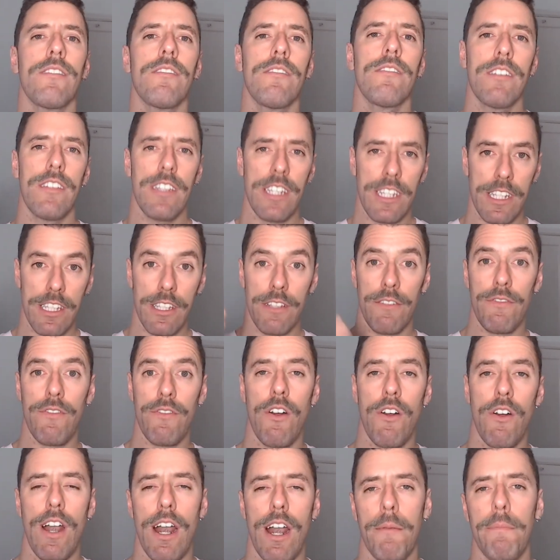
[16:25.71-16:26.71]
64
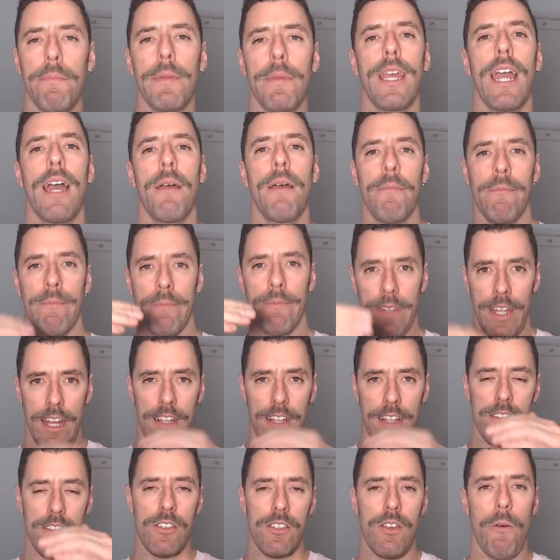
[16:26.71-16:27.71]
RPM, and
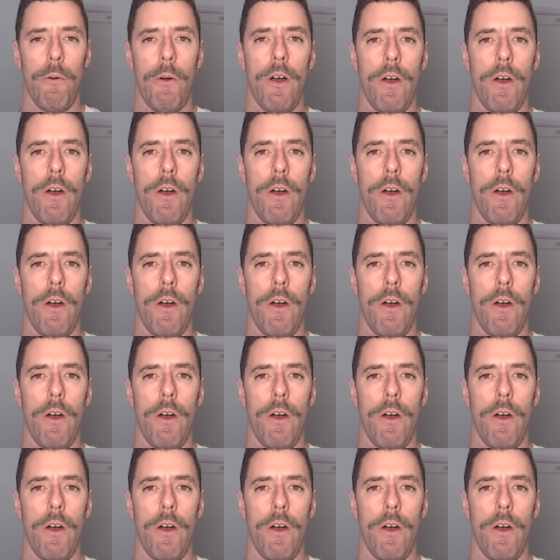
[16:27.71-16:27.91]
so on.